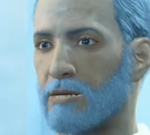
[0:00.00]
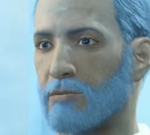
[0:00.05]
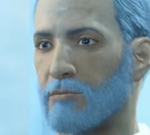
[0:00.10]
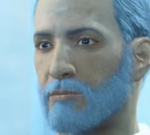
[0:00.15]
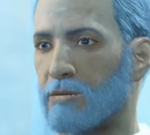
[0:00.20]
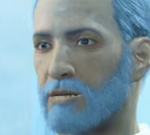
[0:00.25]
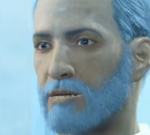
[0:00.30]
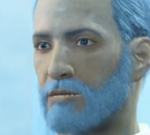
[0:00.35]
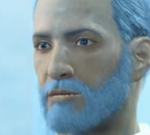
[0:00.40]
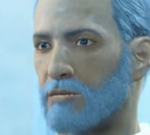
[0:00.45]

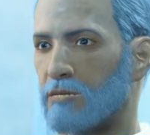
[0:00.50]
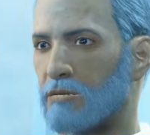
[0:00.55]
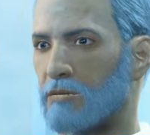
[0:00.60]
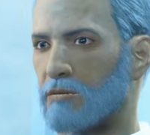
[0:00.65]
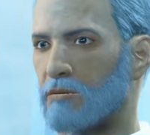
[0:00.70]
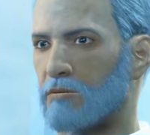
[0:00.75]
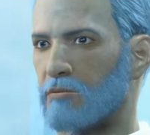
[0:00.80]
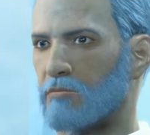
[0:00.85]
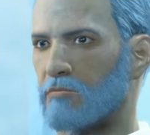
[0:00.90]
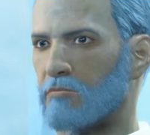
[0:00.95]
But
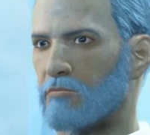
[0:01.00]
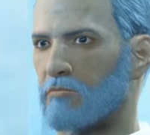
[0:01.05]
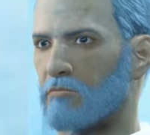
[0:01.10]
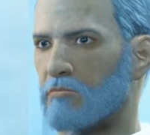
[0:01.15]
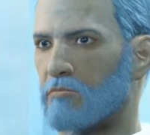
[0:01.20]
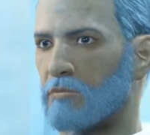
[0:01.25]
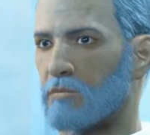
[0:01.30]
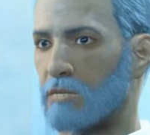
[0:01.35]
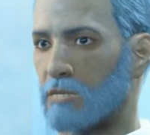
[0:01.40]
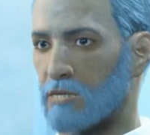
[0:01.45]

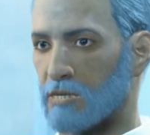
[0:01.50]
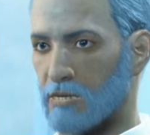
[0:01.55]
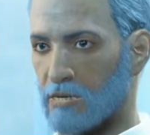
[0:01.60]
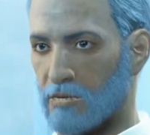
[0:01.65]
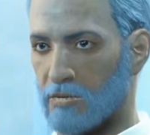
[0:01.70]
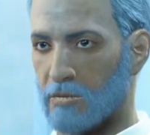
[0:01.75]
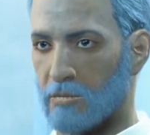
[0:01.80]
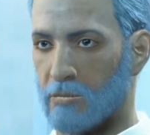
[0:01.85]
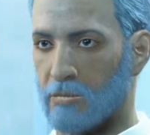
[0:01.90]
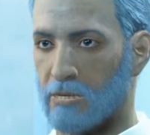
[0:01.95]
the
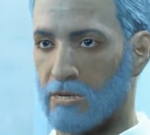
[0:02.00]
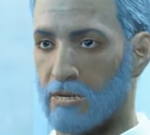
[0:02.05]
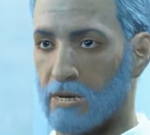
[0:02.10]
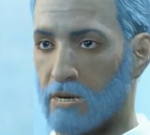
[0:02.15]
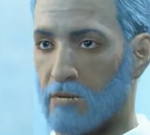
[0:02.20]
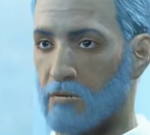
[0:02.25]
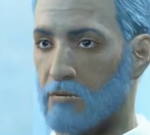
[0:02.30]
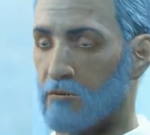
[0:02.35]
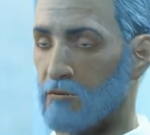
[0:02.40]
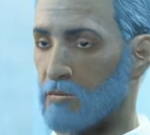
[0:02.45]
Institute is
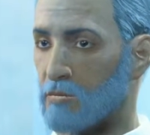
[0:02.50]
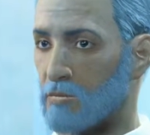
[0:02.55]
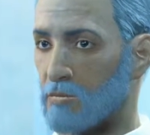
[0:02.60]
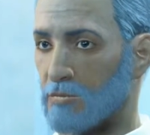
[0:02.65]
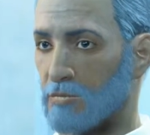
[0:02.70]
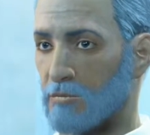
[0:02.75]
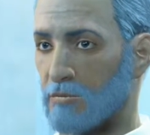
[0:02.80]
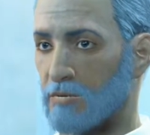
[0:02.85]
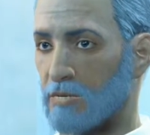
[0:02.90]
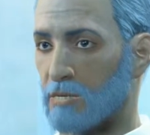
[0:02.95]
on the
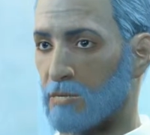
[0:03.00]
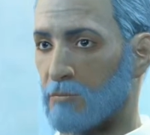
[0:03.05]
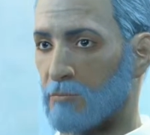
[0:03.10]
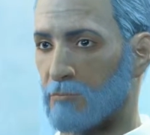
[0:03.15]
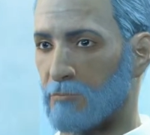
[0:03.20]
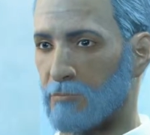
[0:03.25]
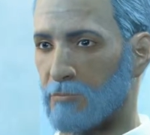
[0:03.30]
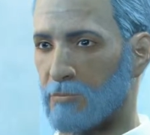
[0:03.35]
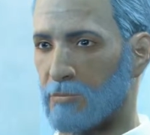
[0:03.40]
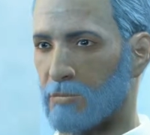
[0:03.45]
verge of
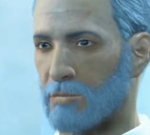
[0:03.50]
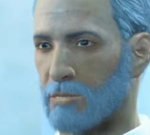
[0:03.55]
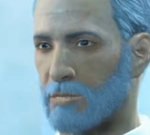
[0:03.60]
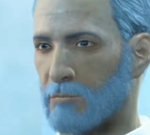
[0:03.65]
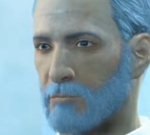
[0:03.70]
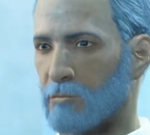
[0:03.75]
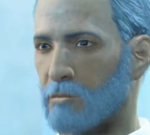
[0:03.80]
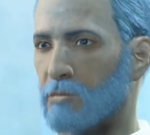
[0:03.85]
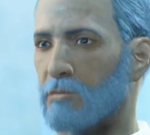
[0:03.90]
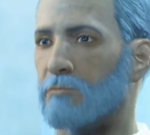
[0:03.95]
some
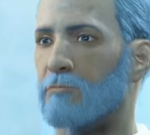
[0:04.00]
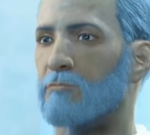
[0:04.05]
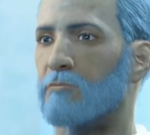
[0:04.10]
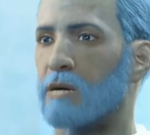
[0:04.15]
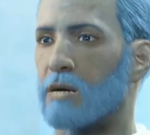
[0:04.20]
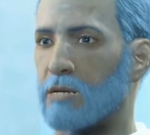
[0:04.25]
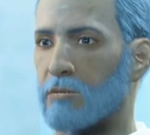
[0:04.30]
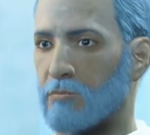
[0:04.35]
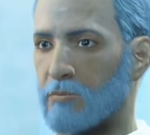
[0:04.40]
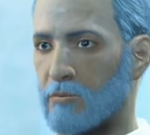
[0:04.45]
important
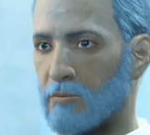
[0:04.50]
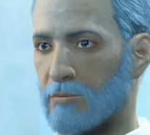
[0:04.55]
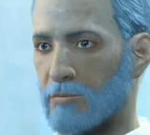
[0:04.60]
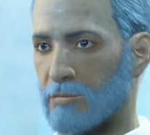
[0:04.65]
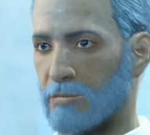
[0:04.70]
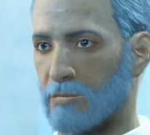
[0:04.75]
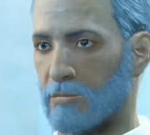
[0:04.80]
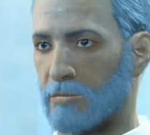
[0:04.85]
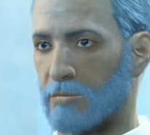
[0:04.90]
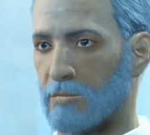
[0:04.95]

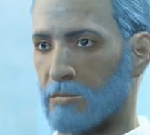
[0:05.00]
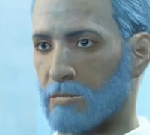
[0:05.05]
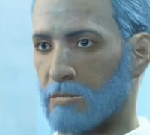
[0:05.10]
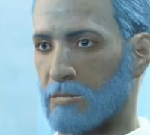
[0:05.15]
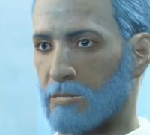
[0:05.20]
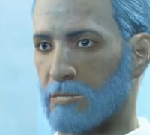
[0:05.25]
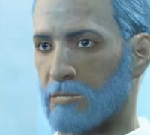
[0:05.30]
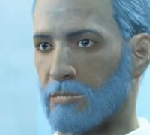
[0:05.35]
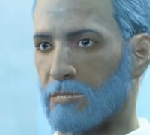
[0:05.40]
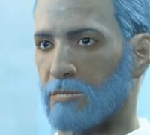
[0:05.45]
breakthroughs.
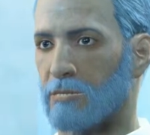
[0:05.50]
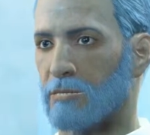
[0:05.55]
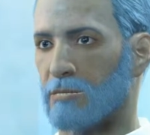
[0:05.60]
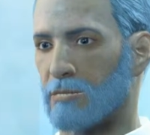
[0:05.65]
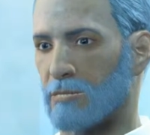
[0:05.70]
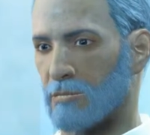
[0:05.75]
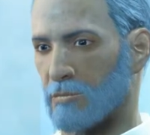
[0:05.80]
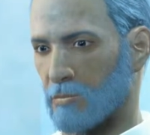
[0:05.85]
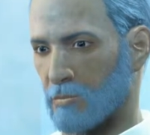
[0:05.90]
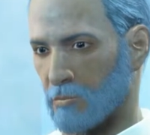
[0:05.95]

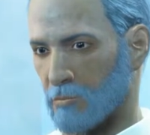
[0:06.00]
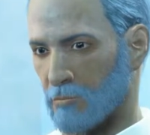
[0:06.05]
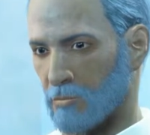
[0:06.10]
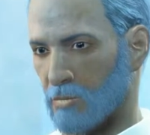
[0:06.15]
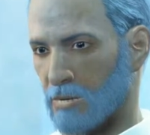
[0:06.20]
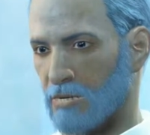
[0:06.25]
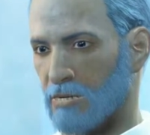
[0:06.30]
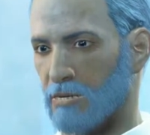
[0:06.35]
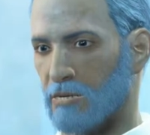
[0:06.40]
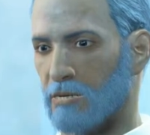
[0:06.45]
Your
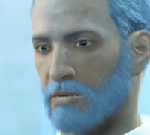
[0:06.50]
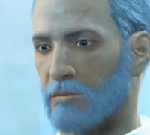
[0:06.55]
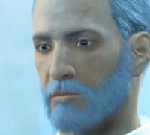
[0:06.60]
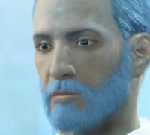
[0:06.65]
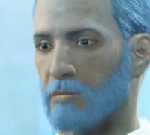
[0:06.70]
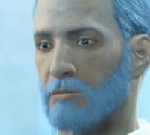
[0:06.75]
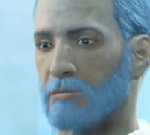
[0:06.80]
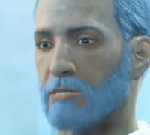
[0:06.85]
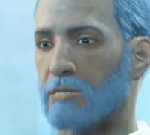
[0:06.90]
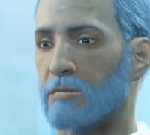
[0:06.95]
presence
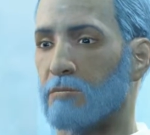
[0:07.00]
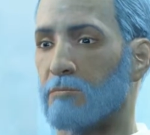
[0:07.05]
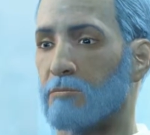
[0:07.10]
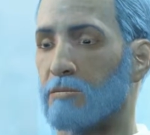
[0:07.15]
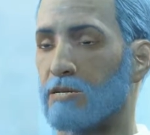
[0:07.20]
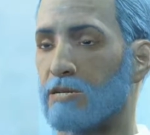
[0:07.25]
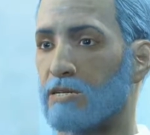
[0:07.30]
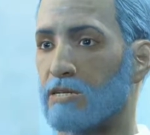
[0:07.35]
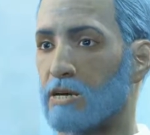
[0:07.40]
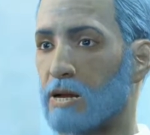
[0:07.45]
would be
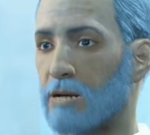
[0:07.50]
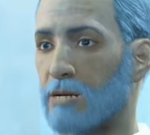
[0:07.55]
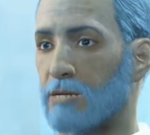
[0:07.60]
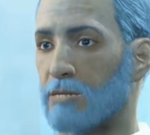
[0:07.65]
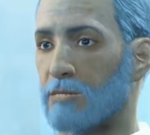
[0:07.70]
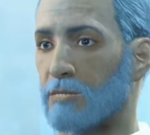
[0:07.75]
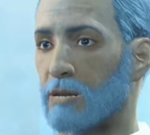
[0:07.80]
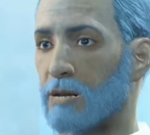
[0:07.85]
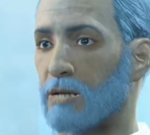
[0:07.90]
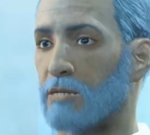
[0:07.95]

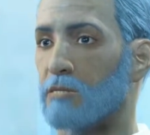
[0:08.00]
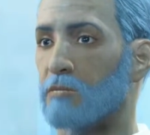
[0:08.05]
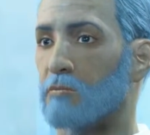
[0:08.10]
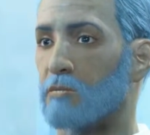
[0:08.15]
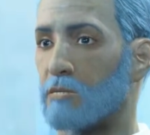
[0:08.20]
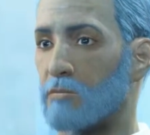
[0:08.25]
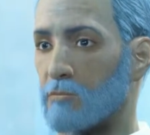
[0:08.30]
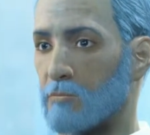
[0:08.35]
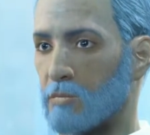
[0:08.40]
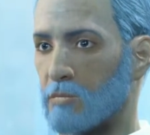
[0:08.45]
appreciated as
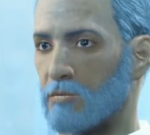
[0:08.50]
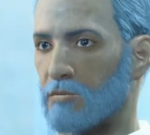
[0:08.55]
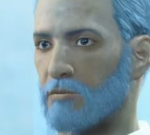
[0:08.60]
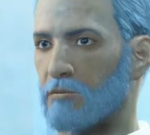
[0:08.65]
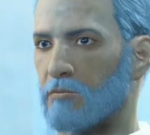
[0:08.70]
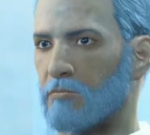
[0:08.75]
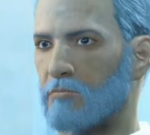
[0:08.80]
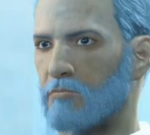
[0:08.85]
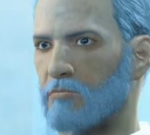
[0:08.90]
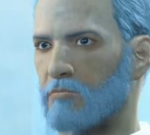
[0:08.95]
we
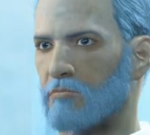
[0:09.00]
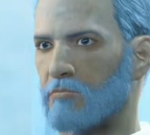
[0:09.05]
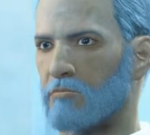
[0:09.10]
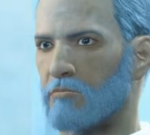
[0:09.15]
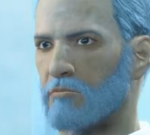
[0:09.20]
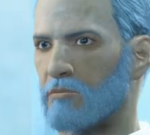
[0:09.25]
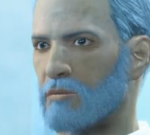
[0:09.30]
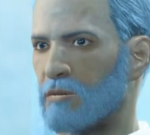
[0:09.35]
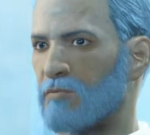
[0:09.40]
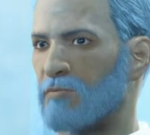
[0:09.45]
approach them.
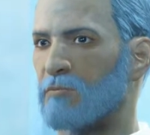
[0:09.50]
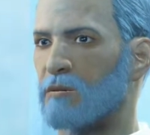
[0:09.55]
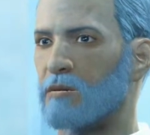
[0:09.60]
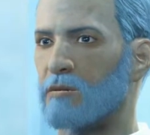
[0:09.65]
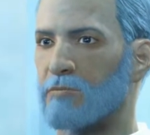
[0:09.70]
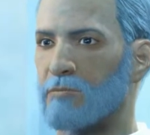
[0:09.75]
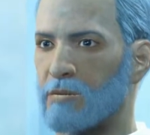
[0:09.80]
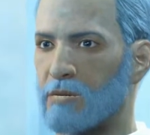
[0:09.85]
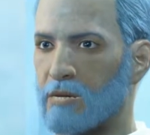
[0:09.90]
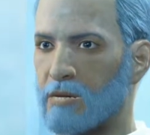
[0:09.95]
I've been
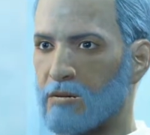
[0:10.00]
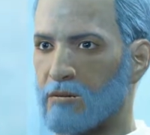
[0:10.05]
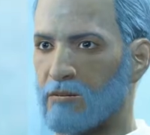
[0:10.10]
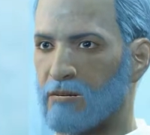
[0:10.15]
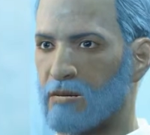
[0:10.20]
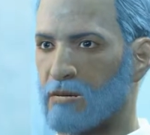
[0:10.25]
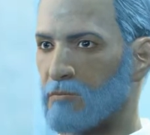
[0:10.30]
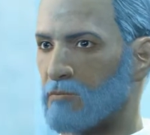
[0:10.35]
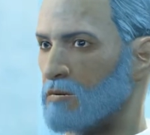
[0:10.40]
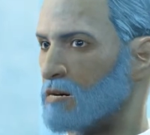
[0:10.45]
a part of
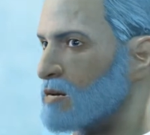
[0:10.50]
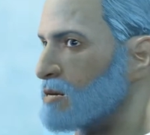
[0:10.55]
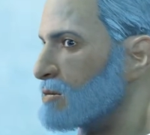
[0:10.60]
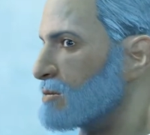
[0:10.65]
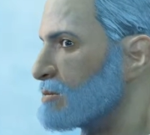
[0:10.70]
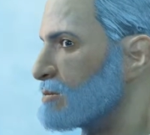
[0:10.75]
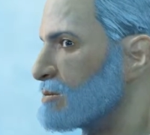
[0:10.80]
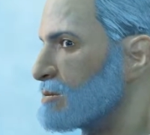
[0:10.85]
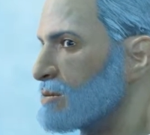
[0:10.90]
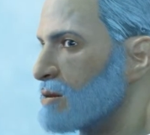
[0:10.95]

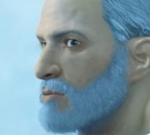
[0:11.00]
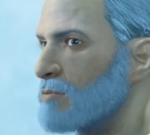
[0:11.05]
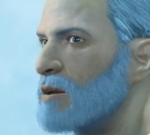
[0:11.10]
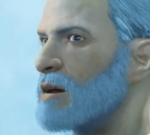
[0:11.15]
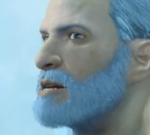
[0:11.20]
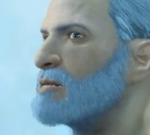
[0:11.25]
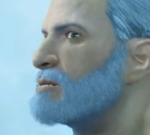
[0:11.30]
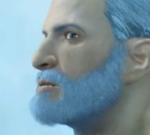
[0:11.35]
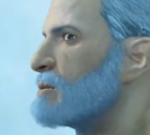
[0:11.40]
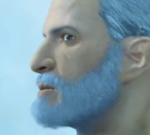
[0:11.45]
something
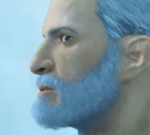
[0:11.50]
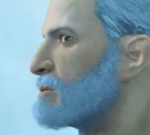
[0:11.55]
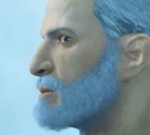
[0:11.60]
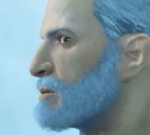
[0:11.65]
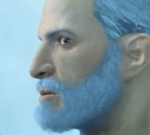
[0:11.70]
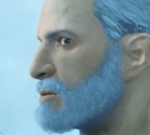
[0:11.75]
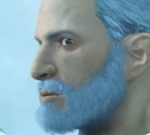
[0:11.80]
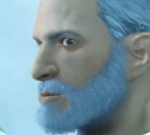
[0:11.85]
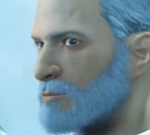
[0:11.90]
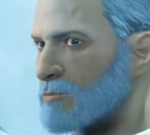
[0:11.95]
amazing
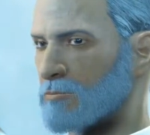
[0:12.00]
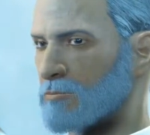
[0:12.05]
here.